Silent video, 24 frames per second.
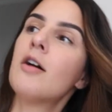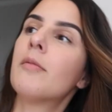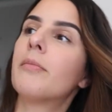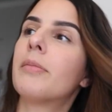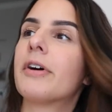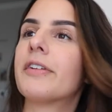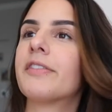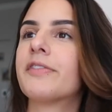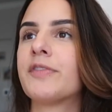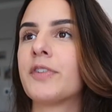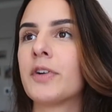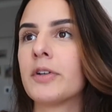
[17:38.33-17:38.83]

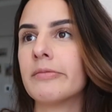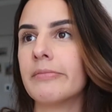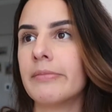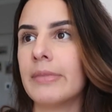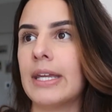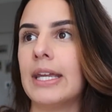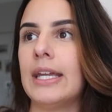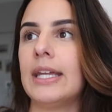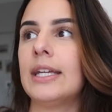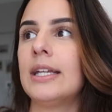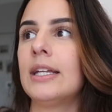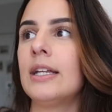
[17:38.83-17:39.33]
But for
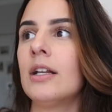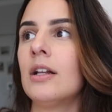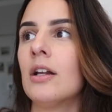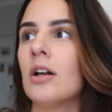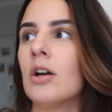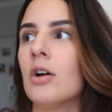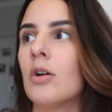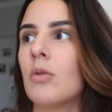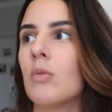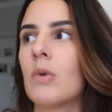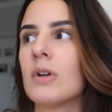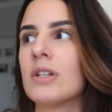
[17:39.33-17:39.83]
me,
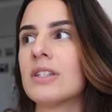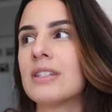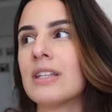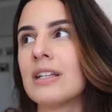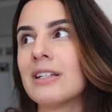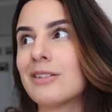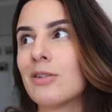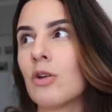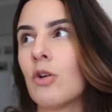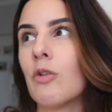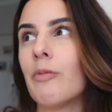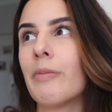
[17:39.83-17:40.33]
once they
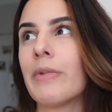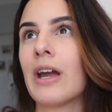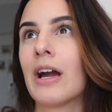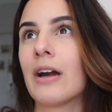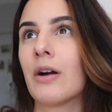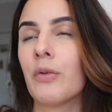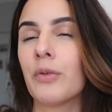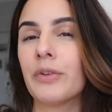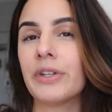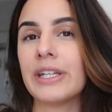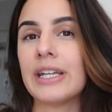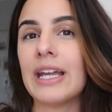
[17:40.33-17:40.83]
told me
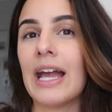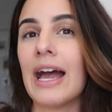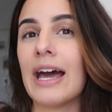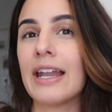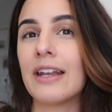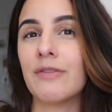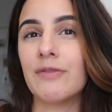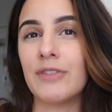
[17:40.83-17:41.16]
I only had